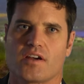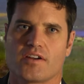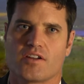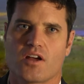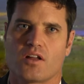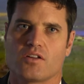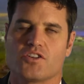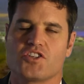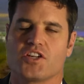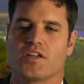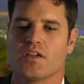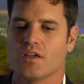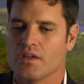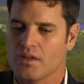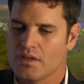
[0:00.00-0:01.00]
ideology,
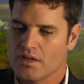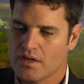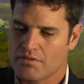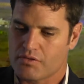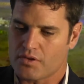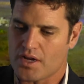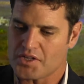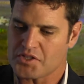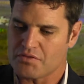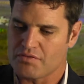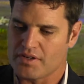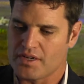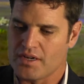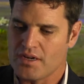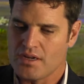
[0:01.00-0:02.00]

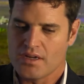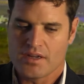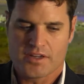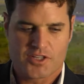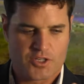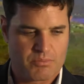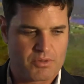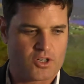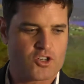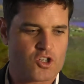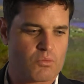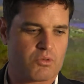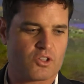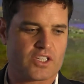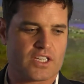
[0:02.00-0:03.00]
philosophy,
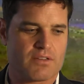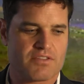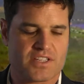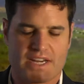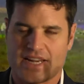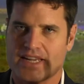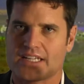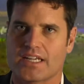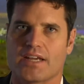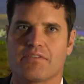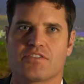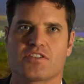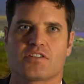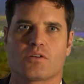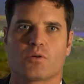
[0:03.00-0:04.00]
spiritual beliefs, and life
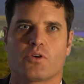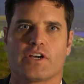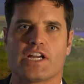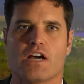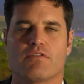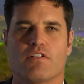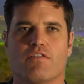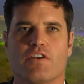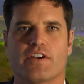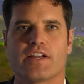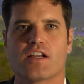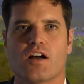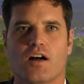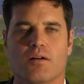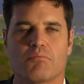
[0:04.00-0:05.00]
story of a very
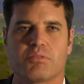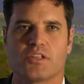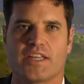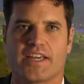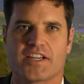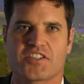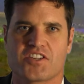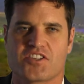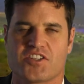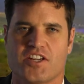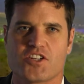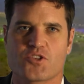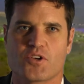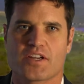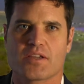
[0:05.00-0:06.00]
complex,
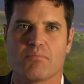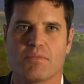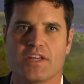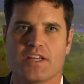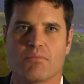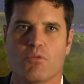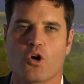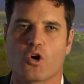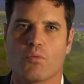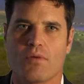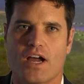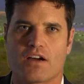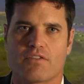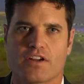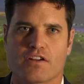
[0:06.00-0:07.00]
eccentric media mogul
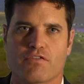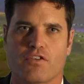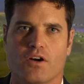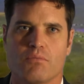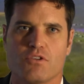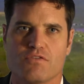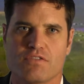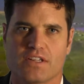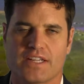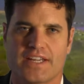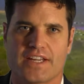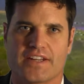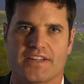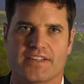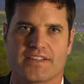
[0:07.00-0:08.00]
maverick from
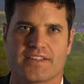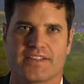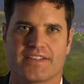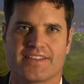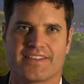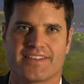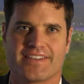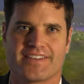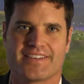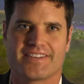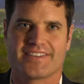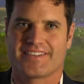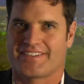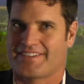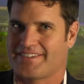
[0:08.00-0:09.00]
Newfoundland?
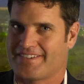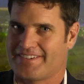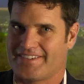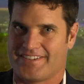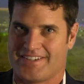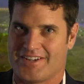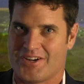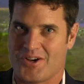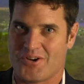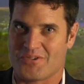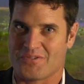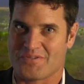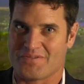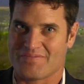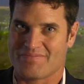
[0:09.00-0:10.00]
You
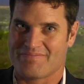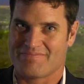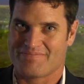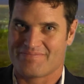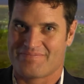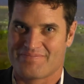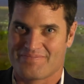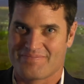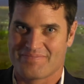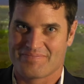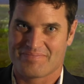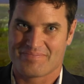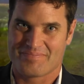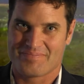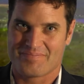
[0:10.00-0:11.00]
know.
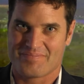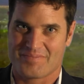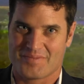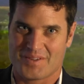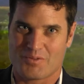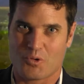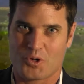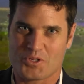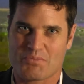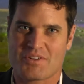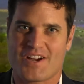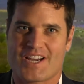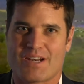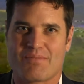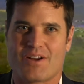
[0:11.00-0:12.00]
Of course, I'm
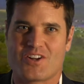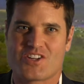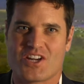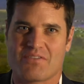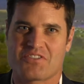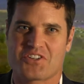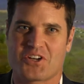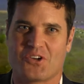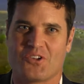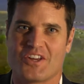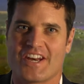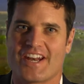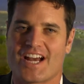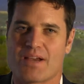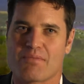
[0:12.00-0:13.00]
talking about Geoff
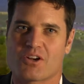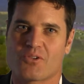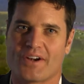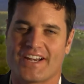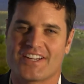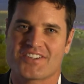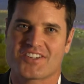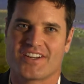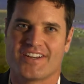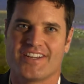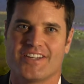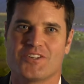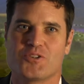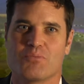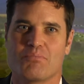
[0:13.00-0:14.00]
Stirling, and I am a grandson of
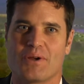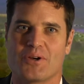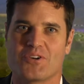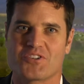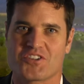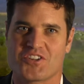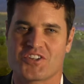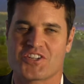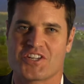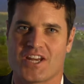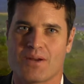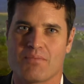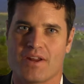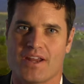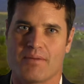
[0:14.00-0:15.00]
his who bears the
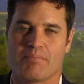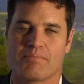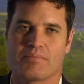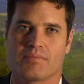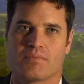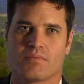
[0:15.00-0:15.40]
same name.